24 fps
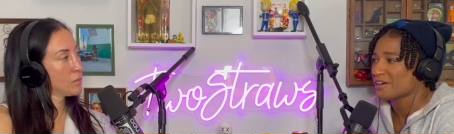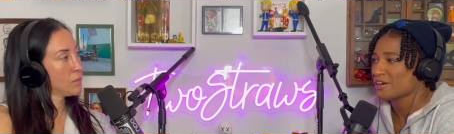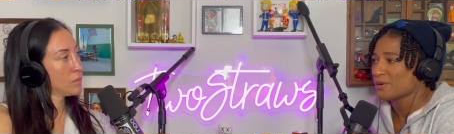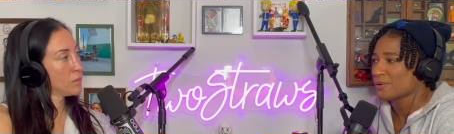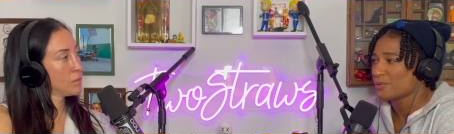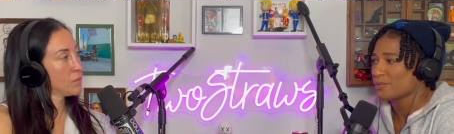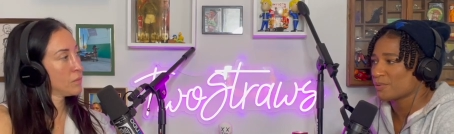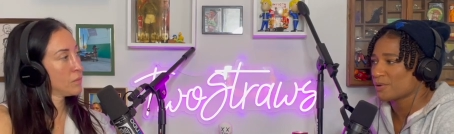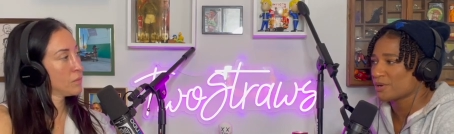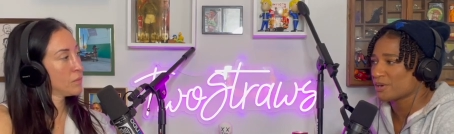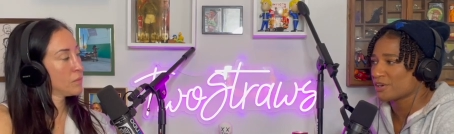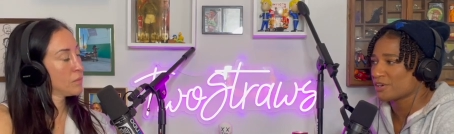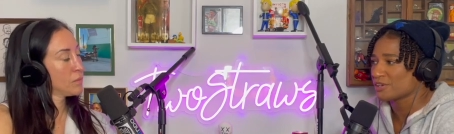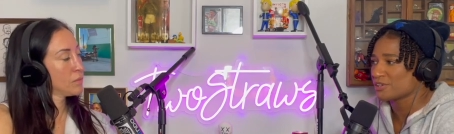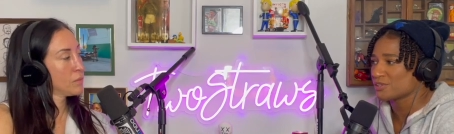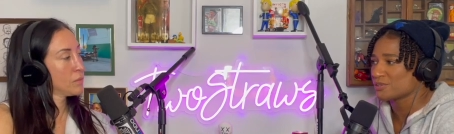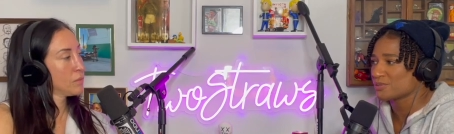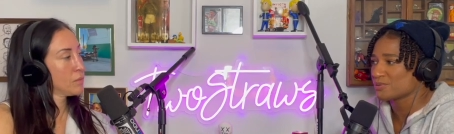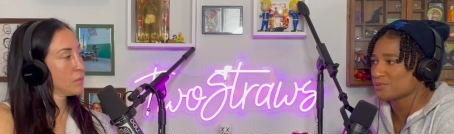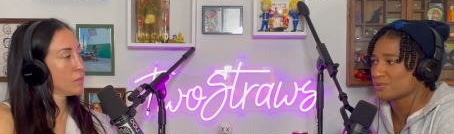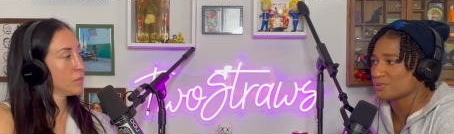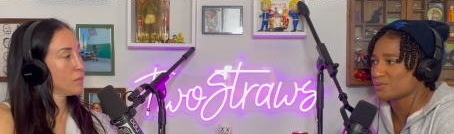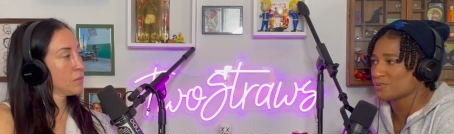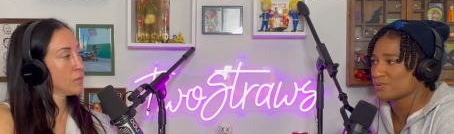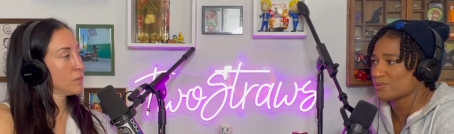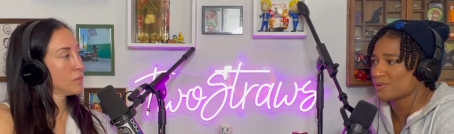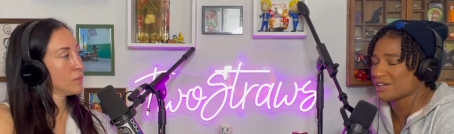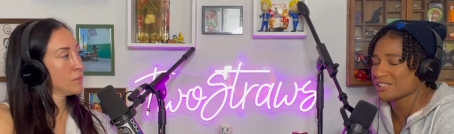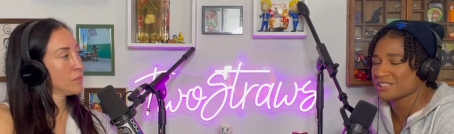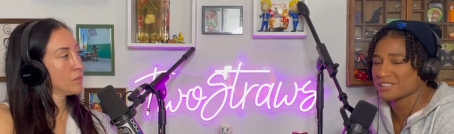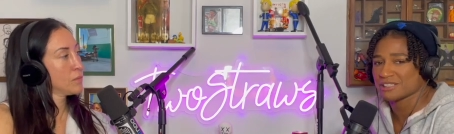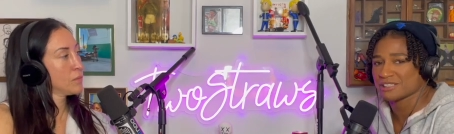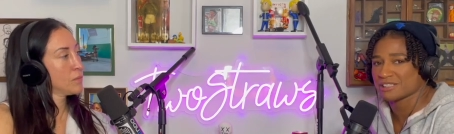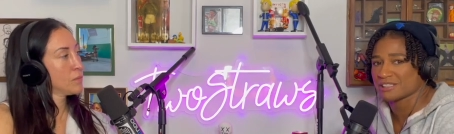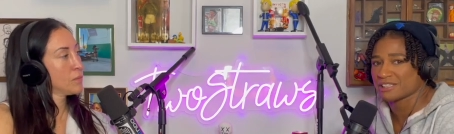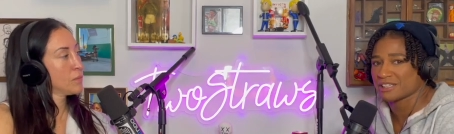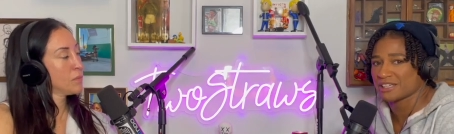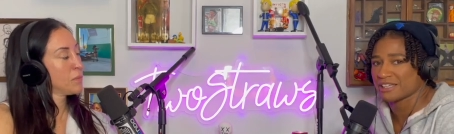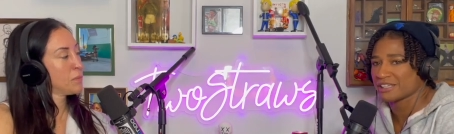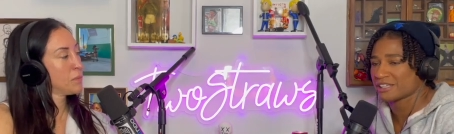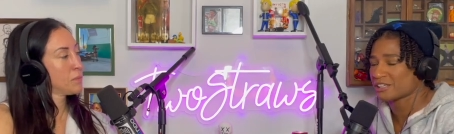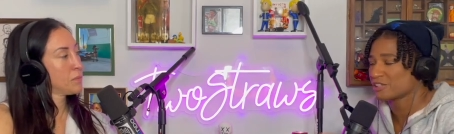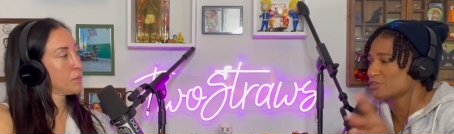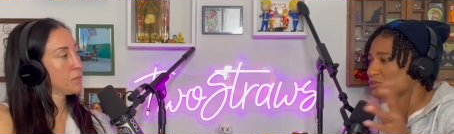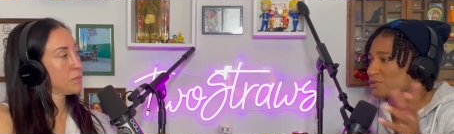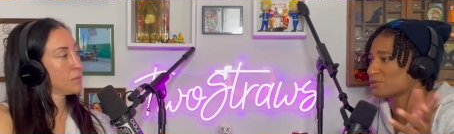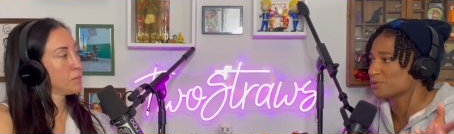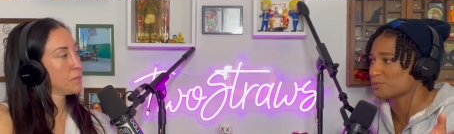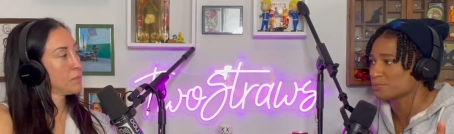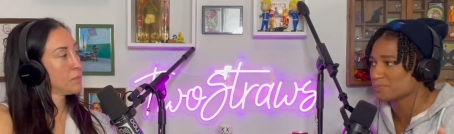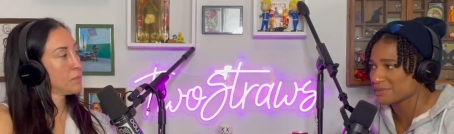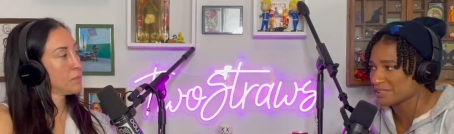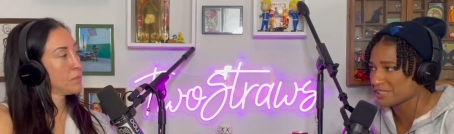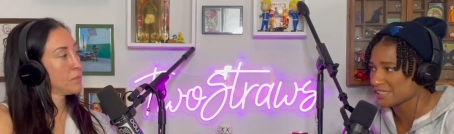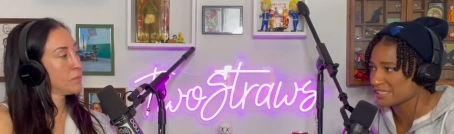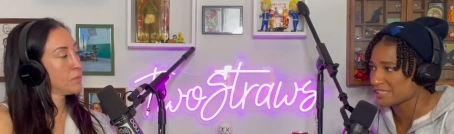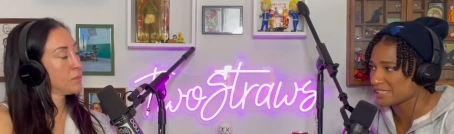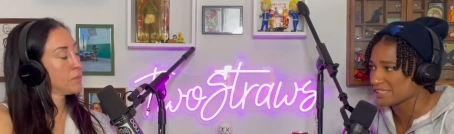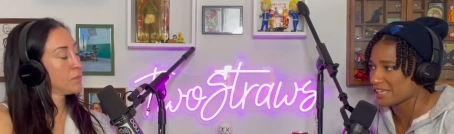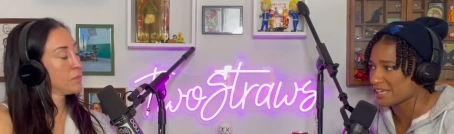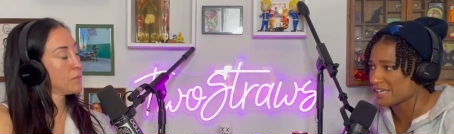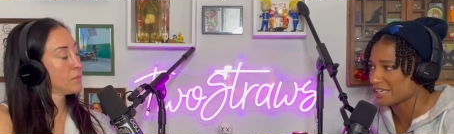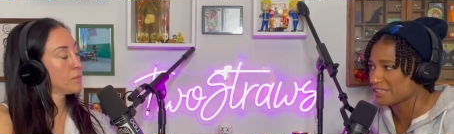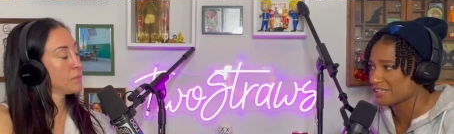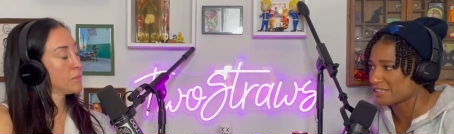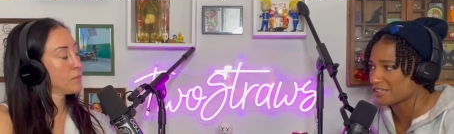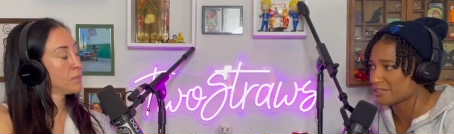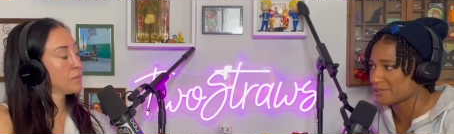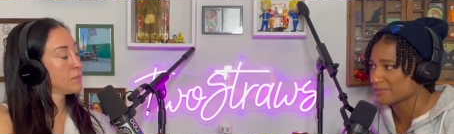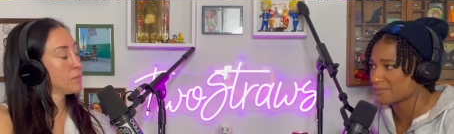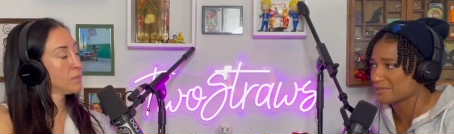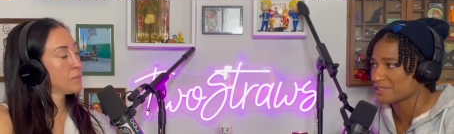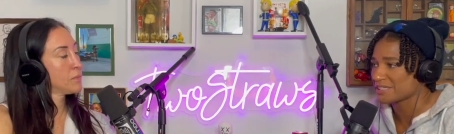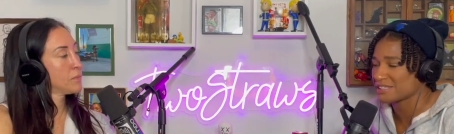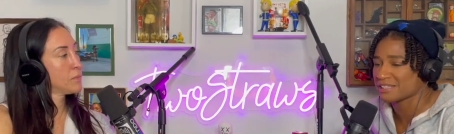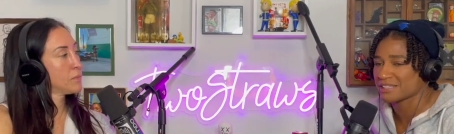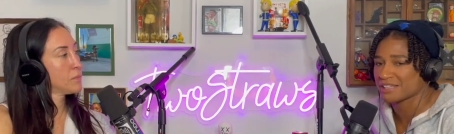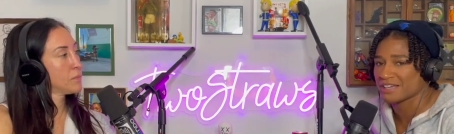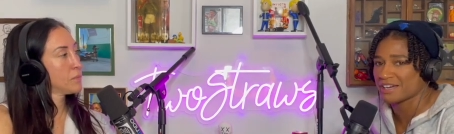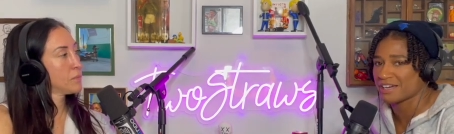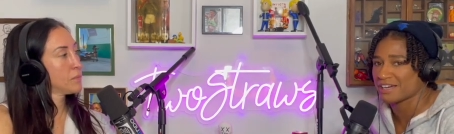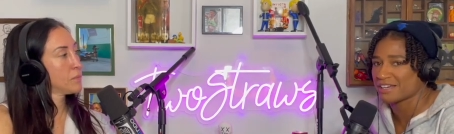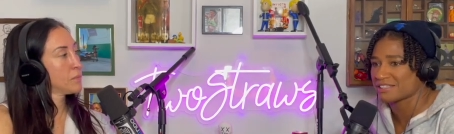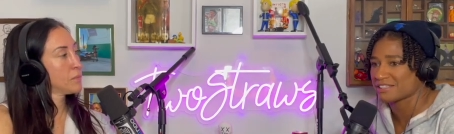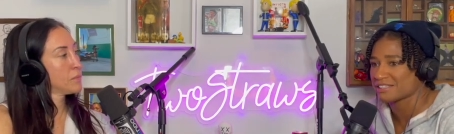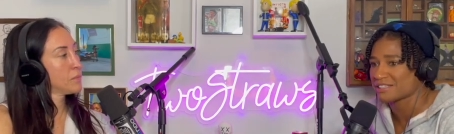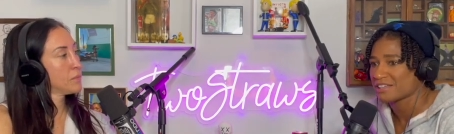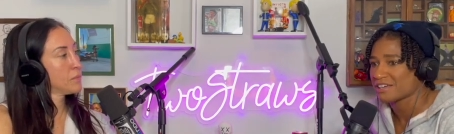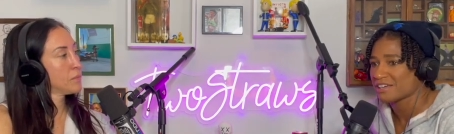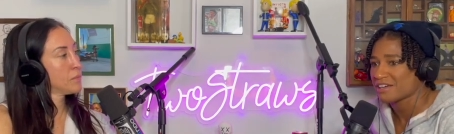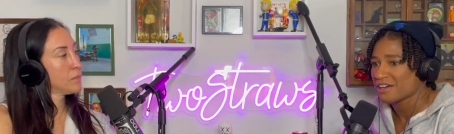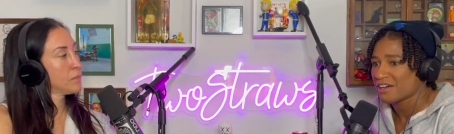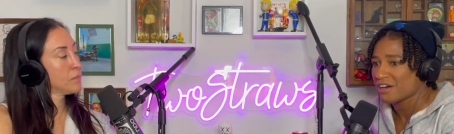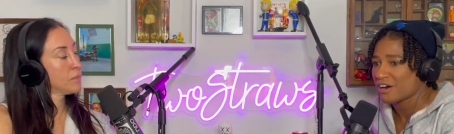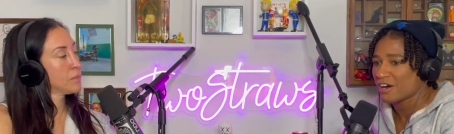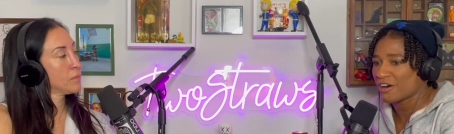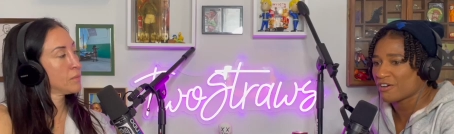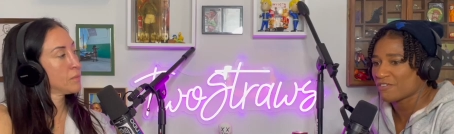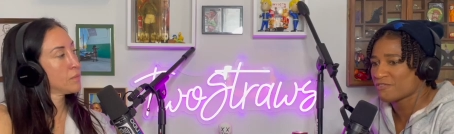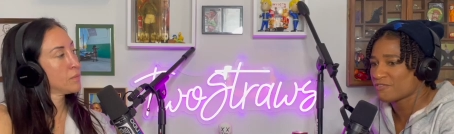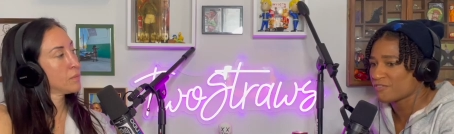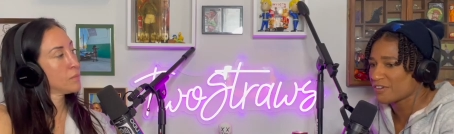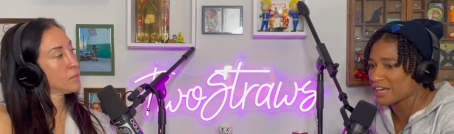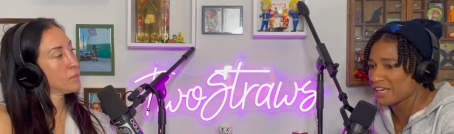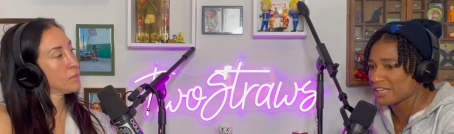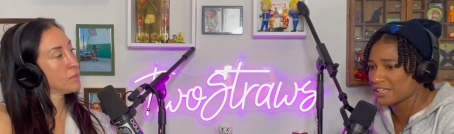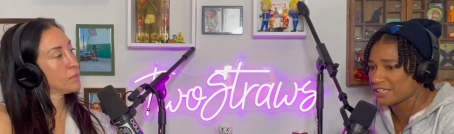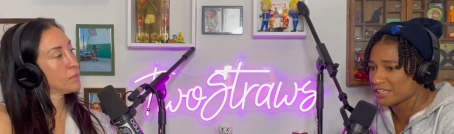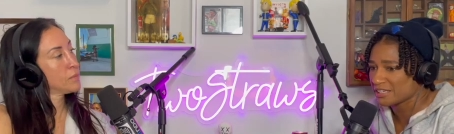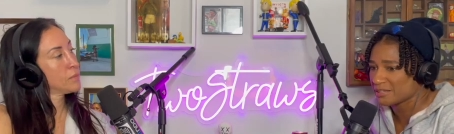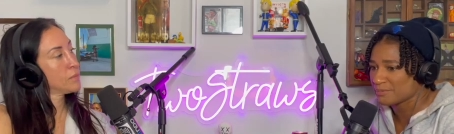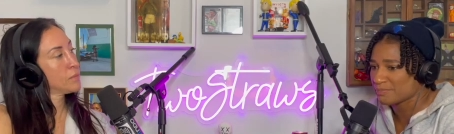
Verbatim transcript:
Speaker 1: where you watching like Lumpini Stadium. These guys are fighting,